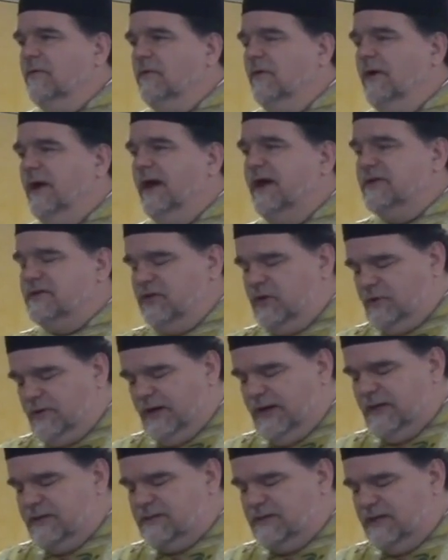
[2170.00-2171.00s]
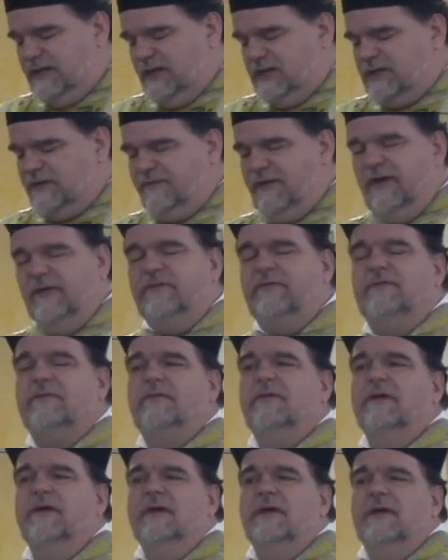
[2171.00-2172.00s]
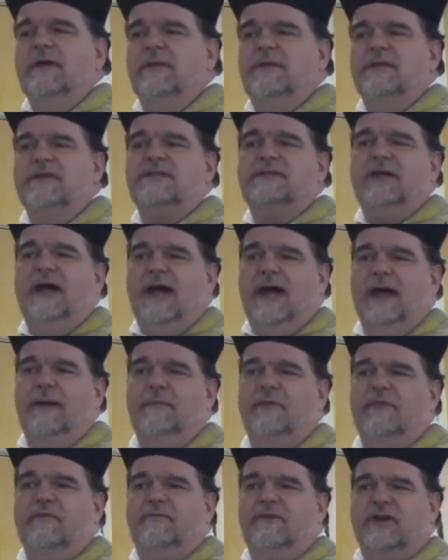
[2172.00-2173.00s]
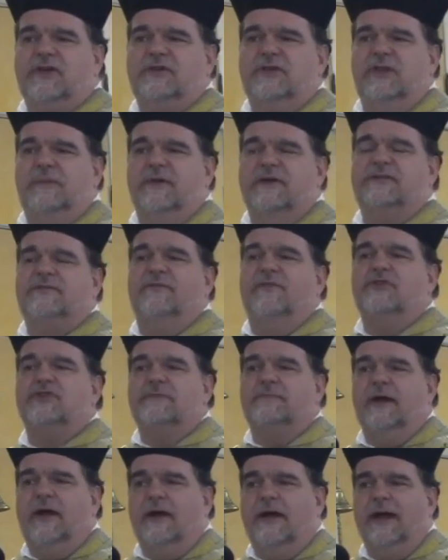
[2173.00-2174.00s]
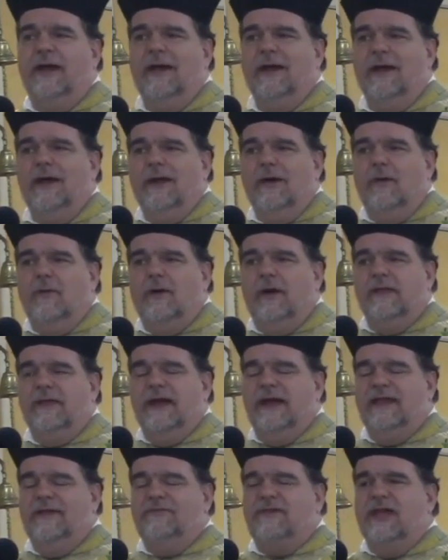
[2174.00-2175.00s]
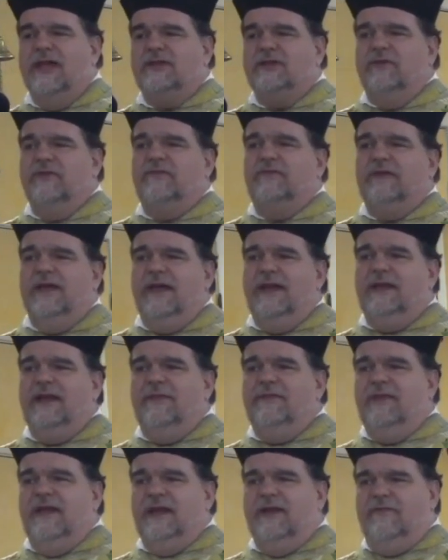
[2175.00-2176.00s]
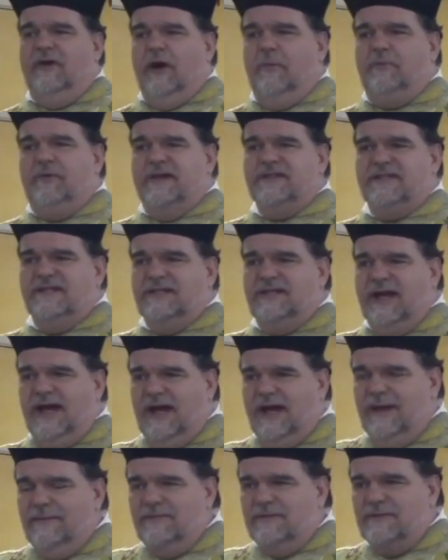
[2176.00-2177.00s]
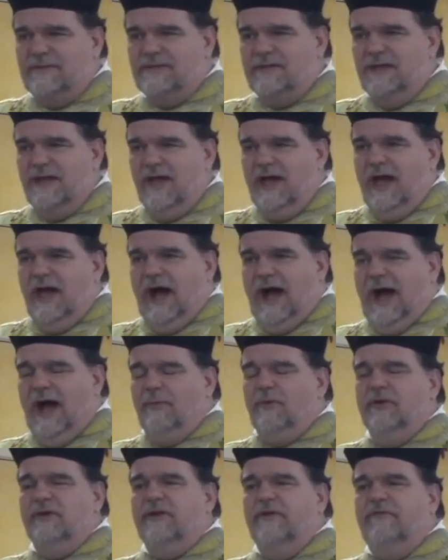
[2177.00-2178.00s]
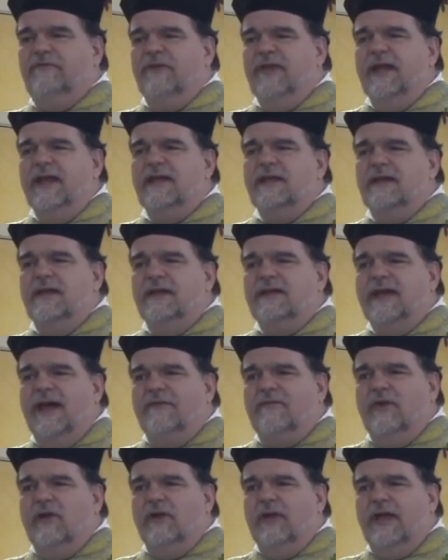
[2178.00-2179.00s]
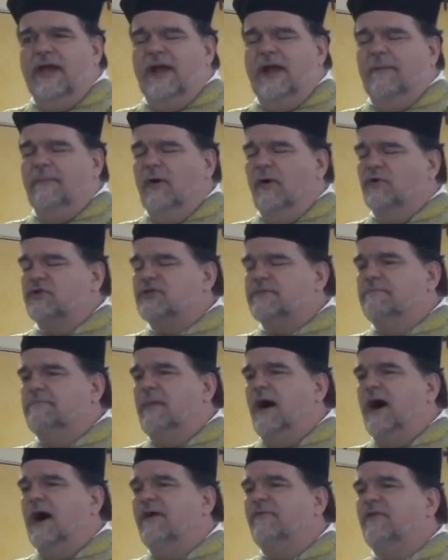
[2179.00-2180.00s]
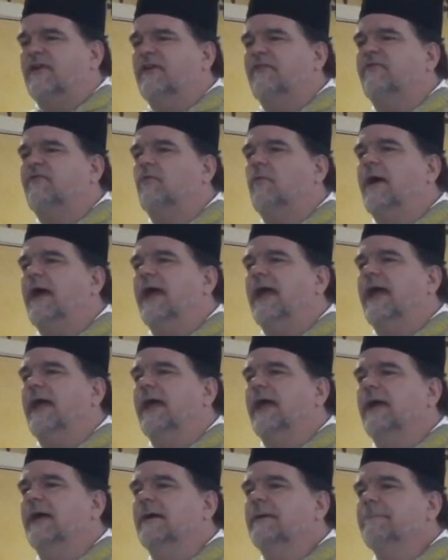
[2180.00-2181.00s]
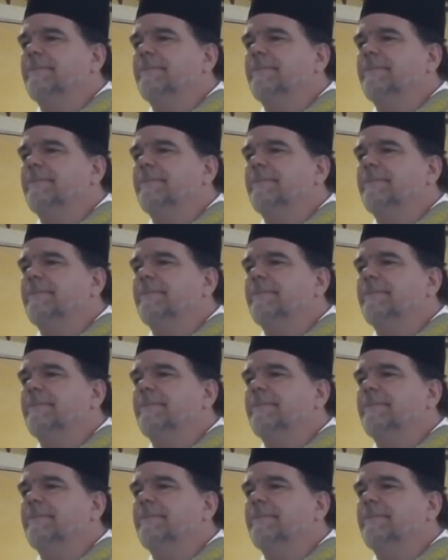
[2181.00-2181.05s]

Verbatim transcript: So I ask the grace that each of us in this time of the victory of the Blessed Virgin Mary, Our Lady of Quito said at the end of our present times, I will defeat the devil in a most marvelous way.